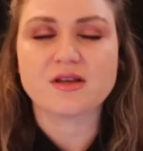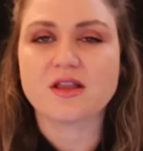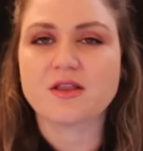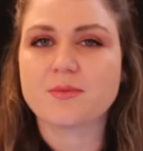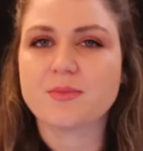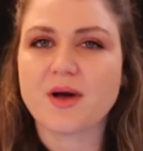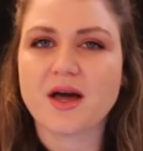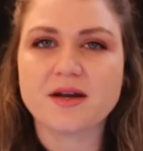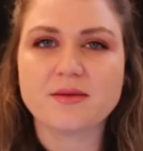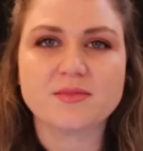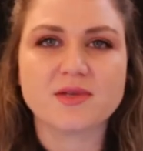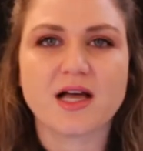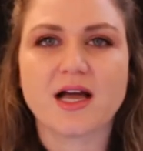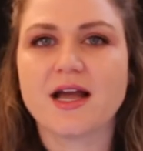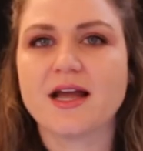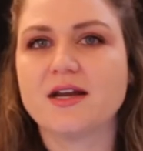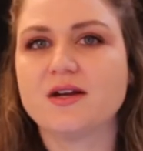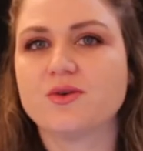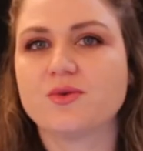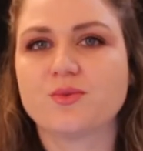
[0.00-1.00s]
And the bottom
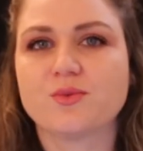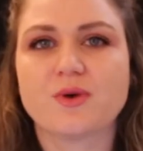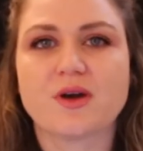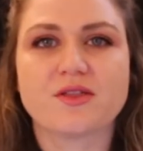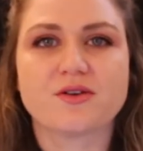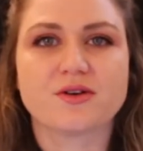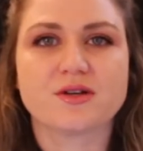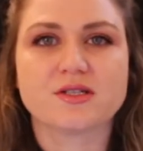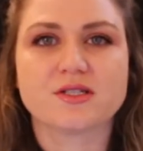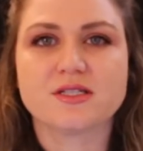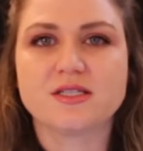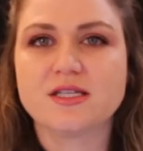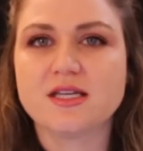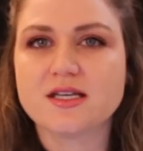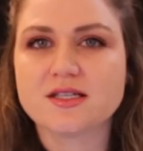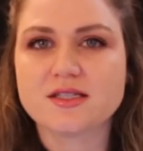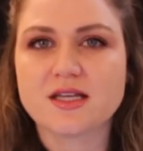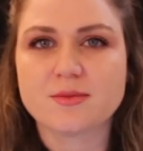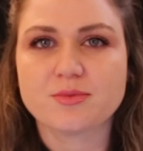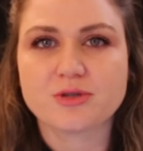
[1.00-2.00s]
line, whether it's
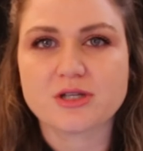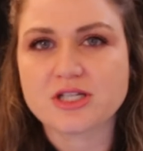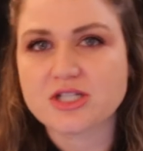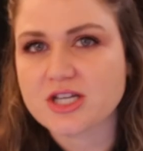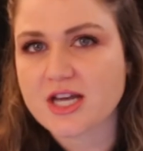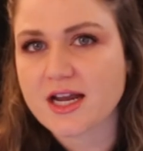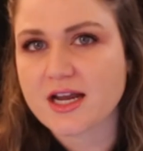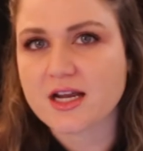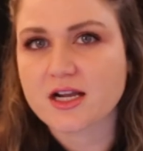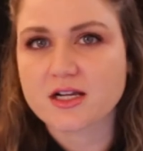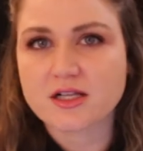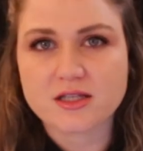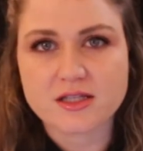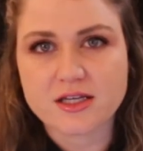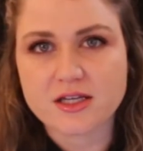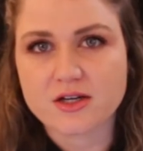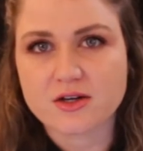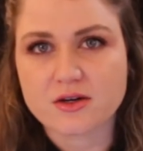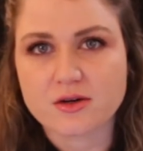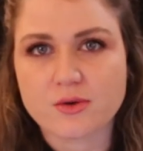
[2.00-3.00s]
TSA PreCheck,
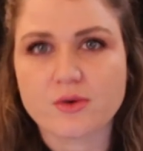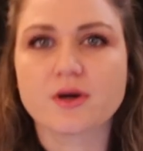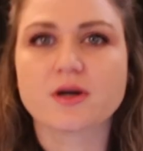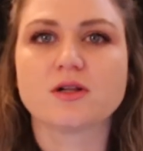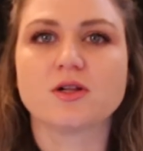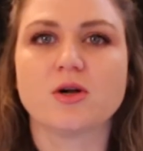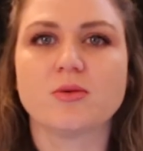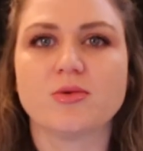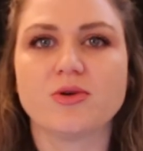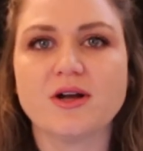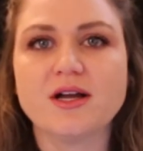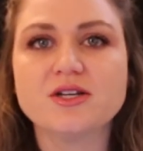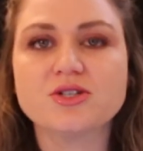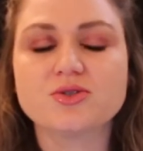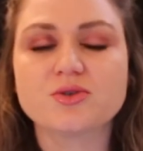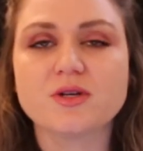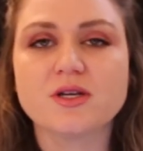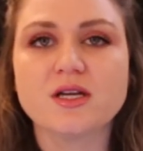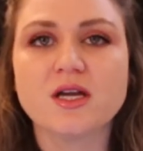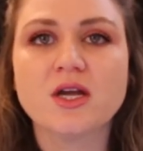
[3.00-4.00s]
Clear, or Global
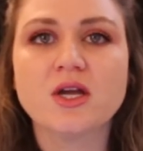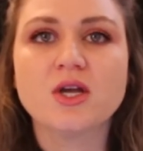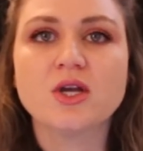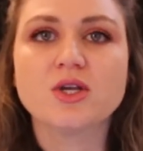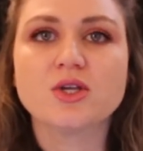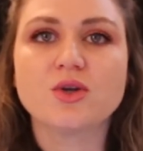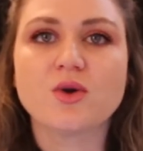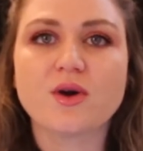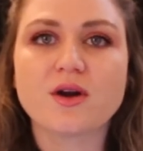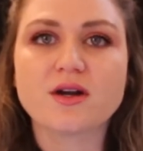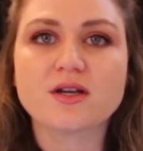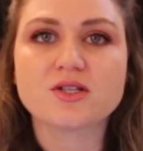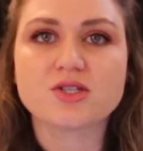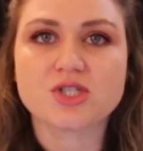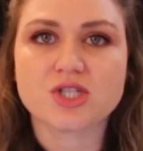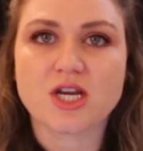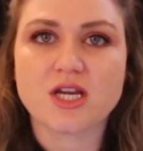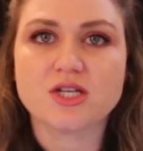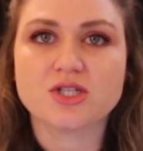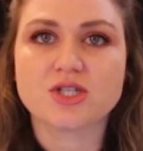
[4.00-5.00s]
Entry, you are
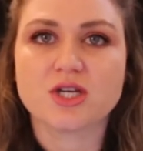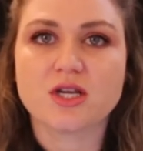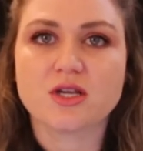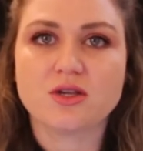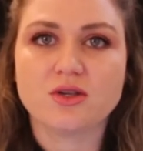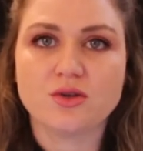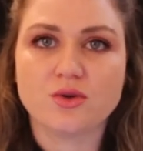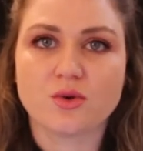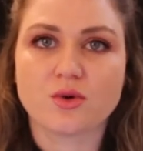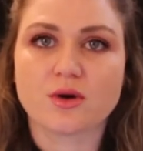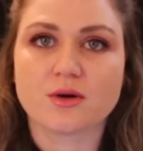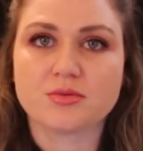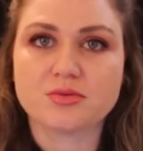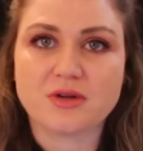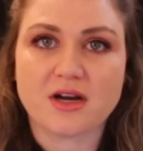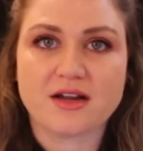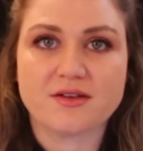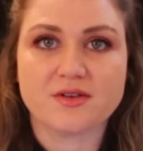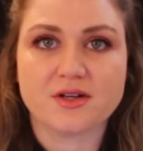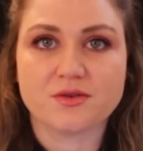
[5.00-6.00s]
exchanging your
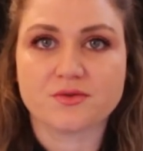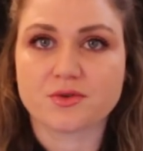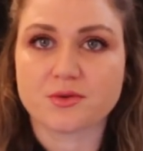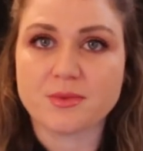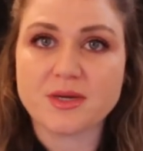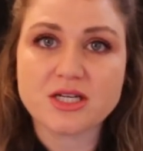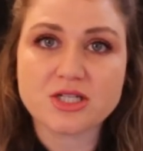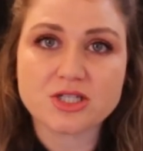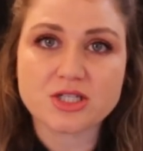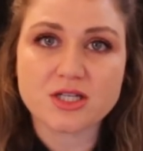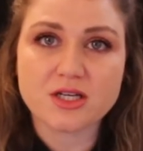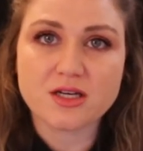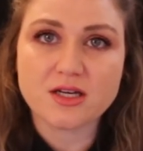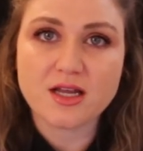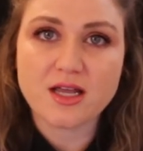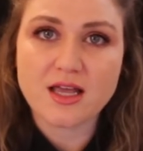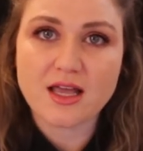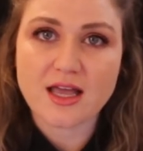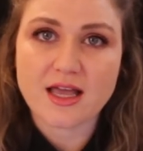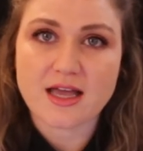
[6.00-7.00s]
private
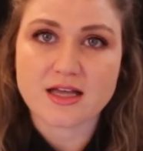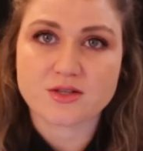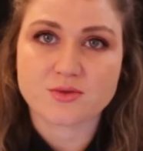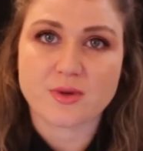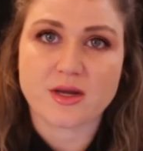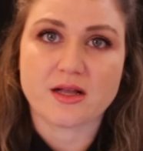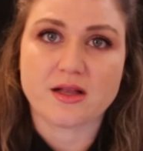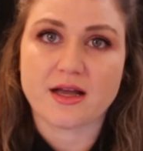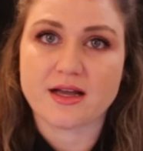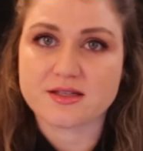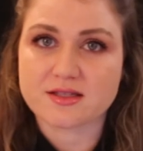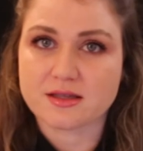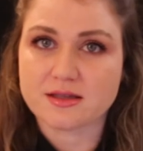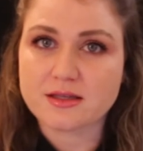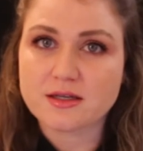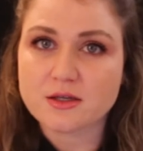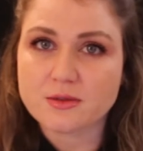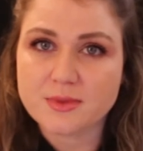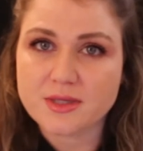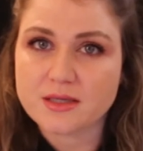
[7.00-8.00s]
information as well as a
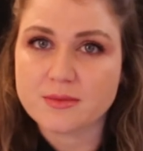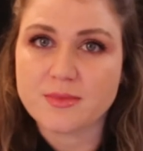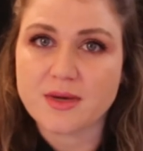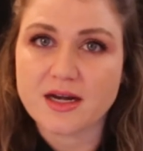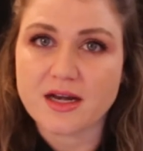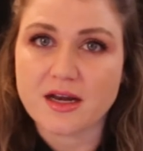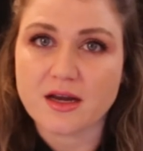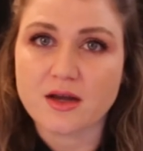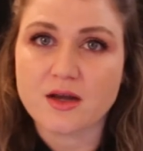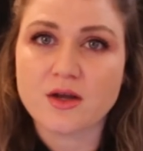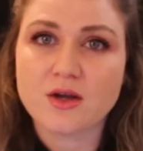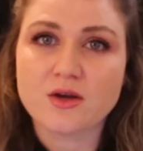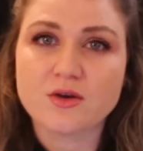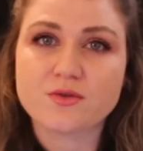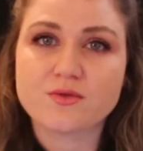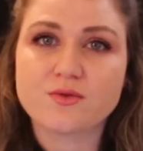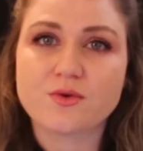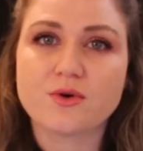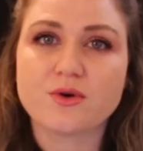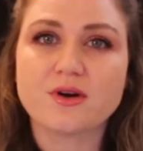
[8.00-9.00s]
little bit of money
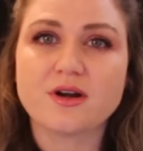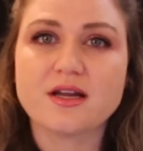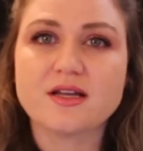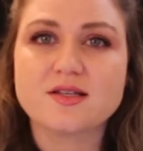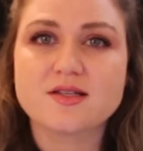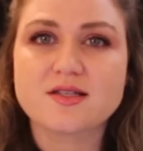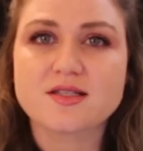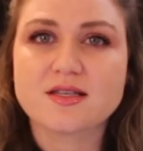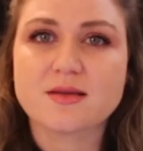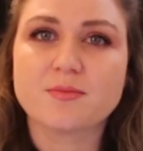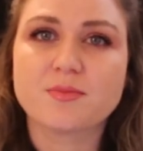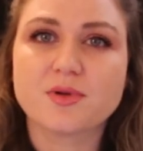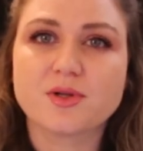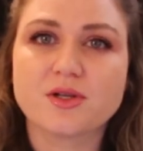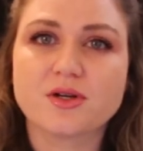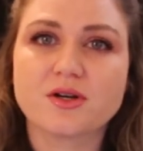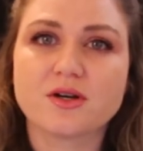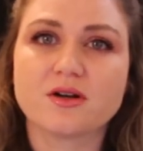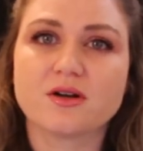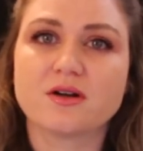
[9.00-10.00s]
for a
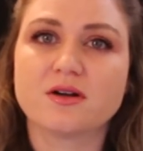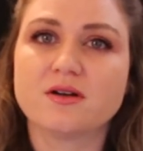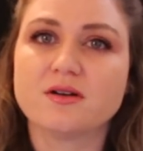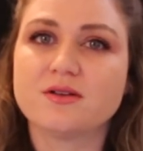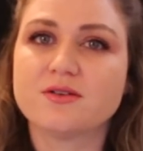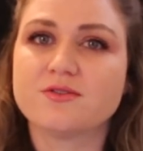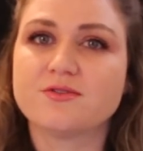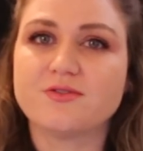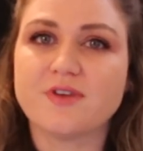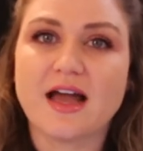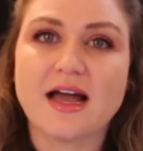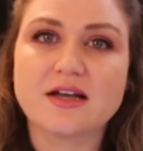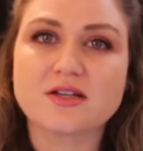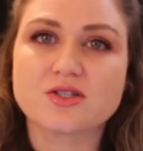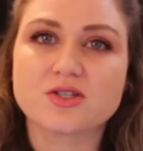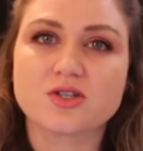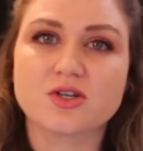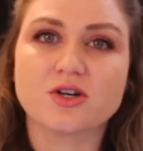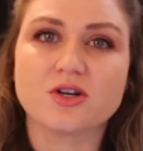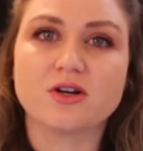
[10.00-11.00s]
simpler,
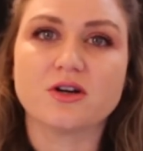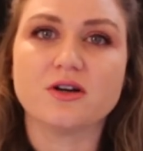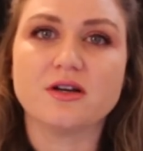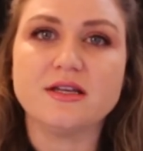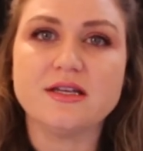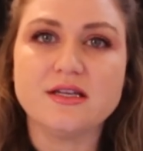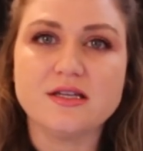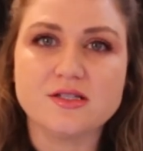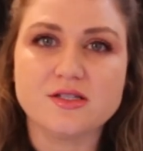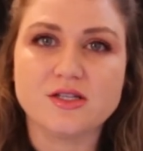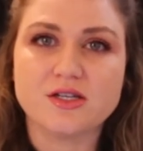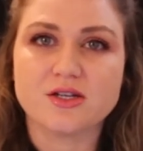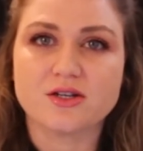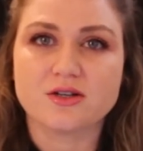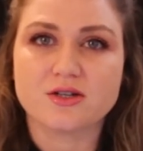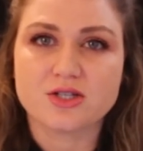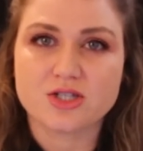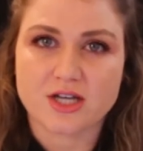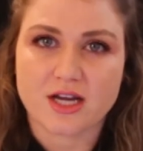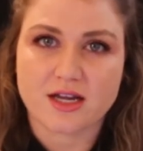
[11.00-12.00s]
faster,
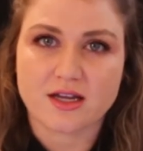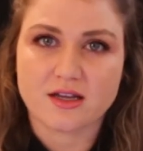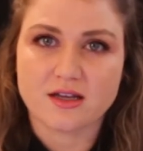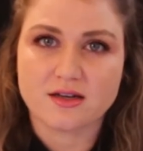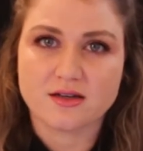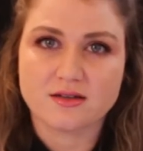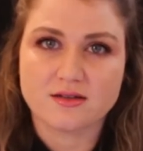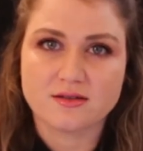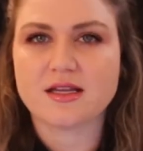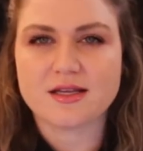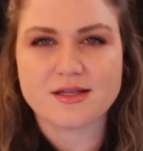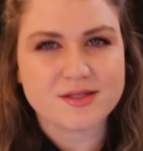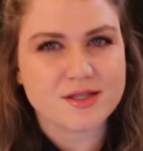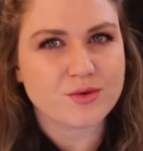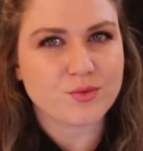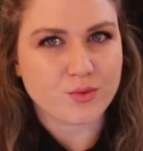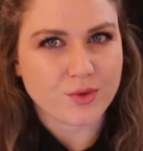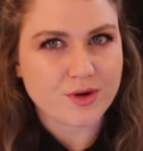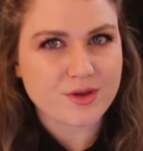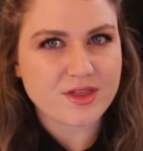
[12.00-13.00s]
easier check-in. Is
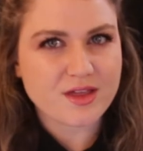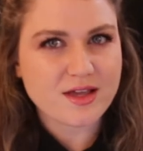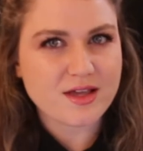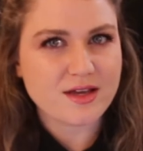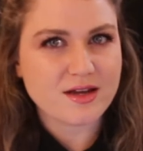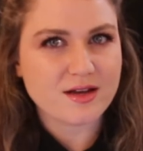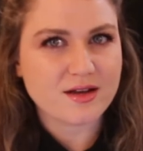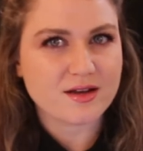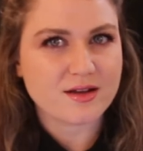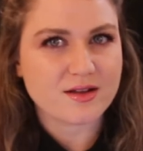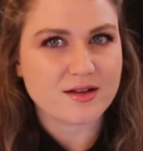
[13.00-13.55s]
it worth it?